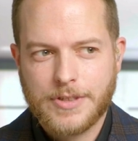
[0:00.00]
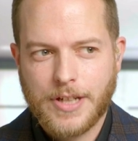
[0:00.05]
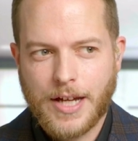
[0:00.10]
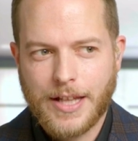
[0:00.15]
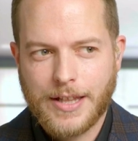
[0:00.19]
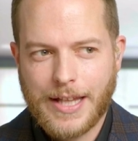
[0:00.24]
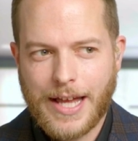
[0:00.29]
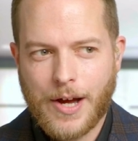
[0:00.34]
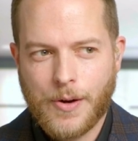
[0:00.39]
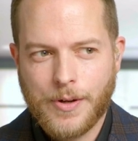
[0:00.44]

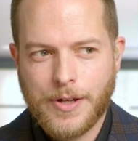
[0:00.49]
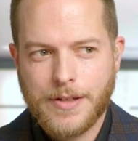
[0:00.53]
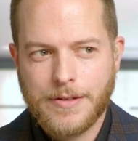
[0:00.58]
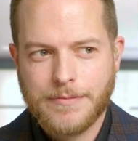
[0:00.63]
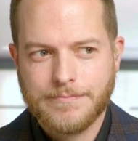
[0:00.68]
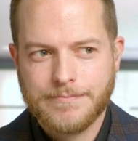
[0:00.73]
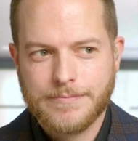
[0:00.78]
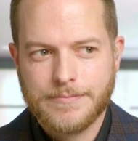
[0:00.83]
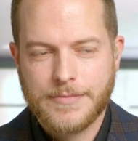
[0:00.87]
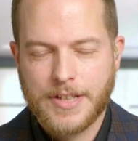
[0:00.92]

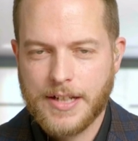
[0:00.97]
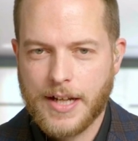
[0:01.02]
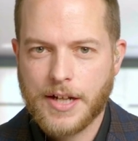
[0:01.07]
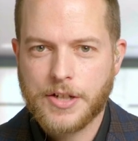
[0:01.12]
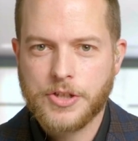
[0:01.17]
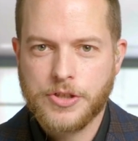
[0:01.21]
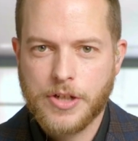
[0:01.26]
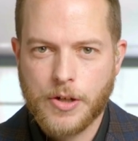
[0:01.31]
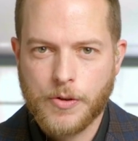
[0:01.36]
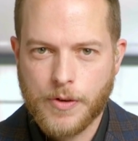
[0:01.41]
allowing the
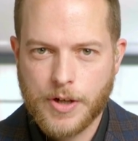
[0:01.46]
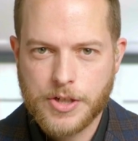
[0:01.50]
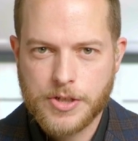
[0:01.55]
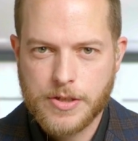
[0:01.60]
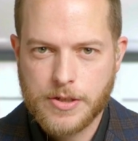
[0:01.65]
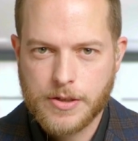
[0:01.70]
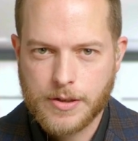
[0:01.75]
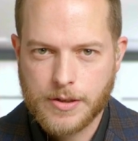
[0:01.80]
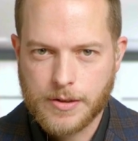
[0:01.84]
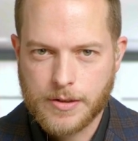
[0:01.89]
next
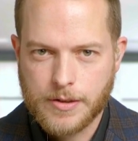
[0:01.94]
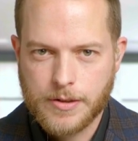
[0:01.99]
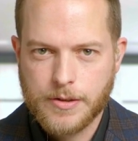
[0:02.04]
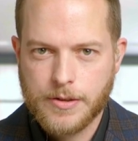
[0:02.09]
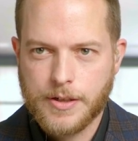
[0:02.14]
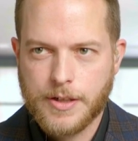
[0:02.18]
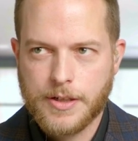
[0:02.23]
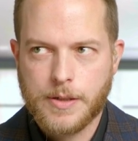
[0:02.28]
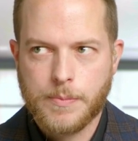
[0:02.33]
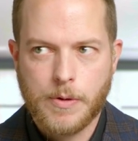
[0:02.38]
generation to
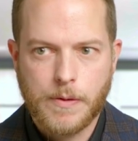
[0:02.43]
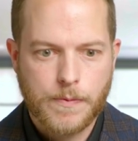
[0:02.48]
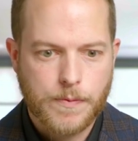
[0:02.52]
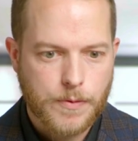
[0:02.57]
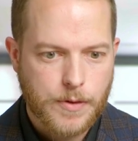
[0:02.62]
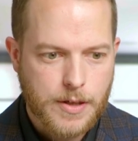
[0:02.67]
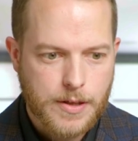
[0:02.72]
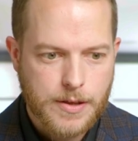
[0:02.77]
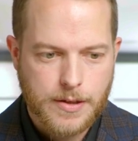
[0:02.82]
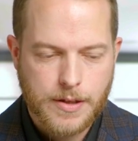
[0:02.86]
learn and to be
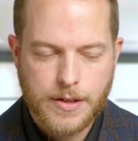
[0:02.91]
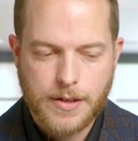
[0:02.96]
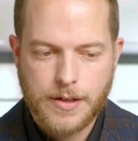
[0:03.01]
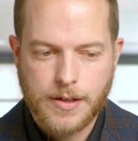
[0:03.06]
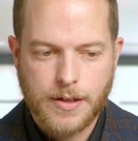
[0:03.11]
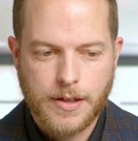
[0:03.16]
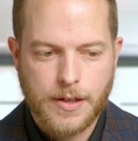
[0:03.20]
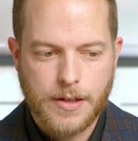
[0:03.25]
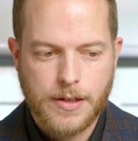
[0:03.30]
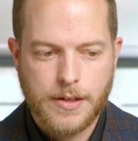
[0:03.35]
free
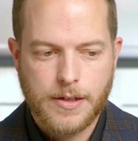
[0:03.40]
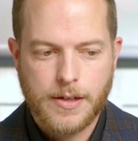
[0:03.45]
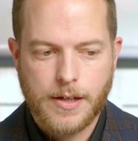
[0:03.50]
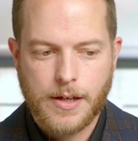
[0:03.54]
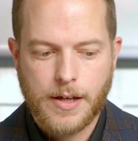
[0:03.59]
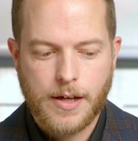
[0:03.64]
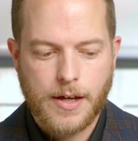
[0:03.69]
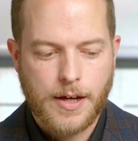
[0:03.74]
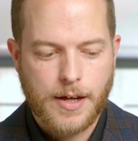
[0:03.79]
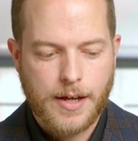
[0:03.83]
thinking. And
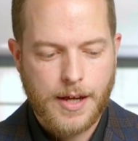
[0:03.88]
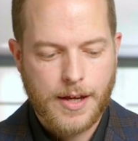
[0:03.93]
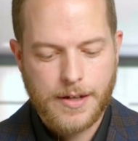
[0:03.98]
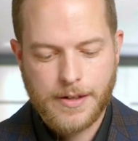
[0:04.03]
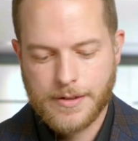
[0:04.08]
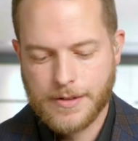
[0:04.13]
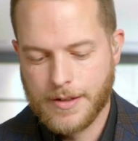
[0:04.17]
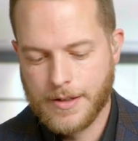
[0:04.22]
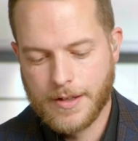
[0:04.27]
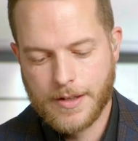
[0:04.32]

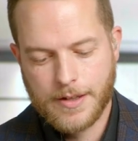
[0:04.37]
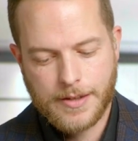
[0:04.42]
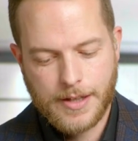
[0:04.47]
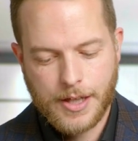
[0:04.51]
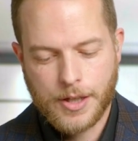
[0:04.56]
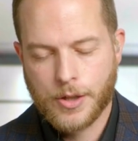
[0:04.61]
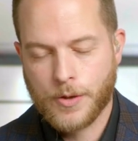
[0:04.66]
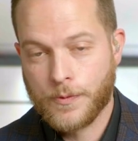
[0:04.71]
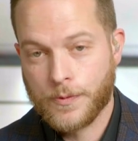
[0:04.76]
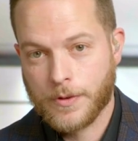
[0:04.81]
again,
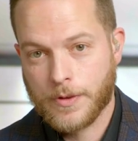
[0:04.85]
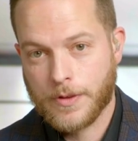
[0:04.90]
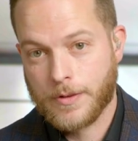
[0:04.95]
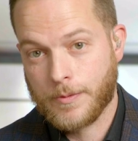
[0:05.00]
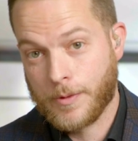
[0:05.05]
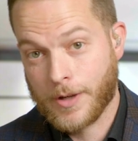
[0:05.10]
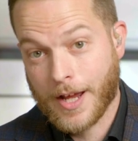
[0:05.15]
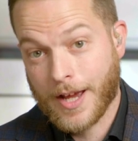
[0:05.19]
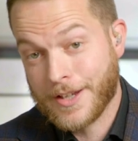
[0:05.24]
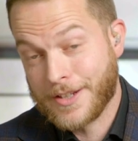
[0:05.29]
thank you for
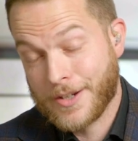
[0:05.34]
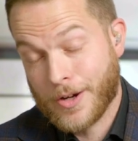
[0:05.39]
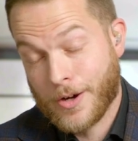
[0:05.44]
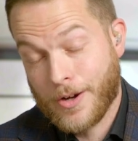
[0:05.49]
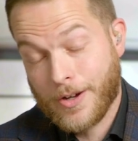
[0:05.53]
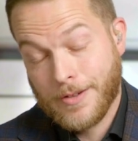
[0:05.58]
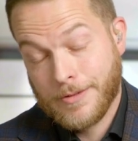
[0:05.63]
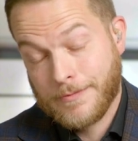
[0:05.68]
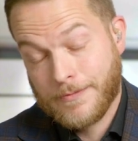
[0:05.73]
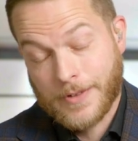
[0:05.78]
what I
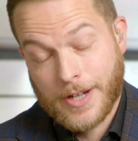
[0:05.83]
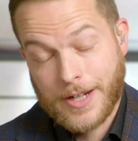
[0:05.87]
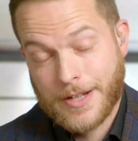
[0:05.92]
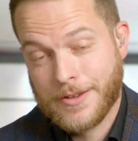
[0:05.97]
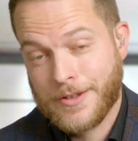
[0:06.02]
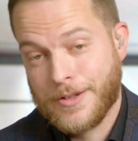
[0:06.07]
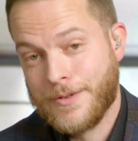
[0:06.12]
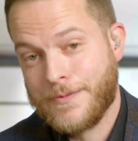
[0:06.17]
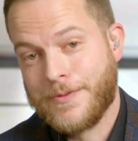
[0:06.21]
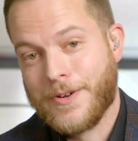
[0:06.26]
call fighting
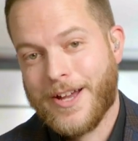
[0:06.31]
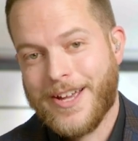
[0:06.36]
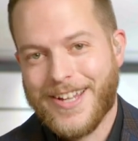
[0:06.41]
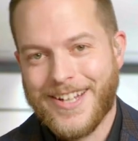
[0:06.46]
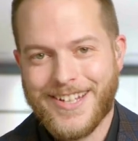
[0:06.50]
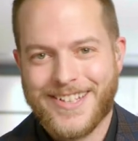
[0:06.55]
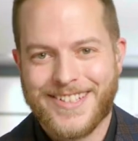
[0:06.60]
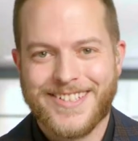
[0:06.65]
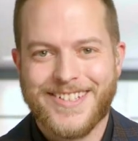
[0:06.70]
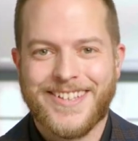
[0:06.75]
the good
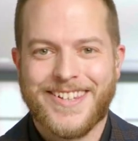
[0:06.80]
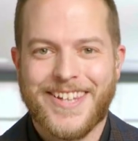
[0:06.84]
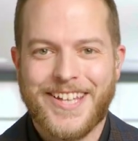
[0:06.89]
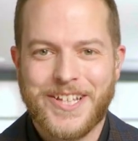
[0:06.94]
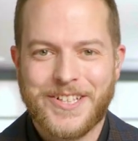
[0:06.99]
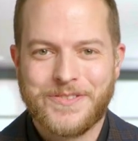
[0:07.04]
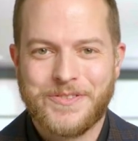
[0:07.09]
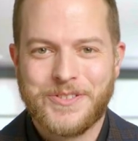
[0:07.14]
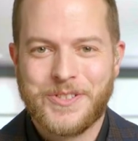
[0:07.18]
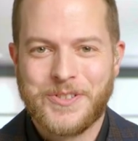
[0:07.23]
fight.
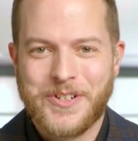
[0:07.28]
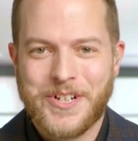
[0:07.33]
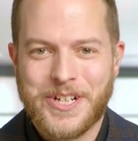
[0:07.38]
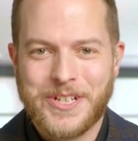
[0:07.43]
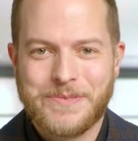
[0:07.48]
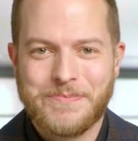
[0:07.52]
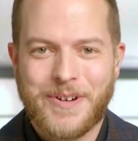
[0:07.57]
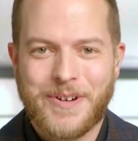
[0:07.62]
Thanks for joining us,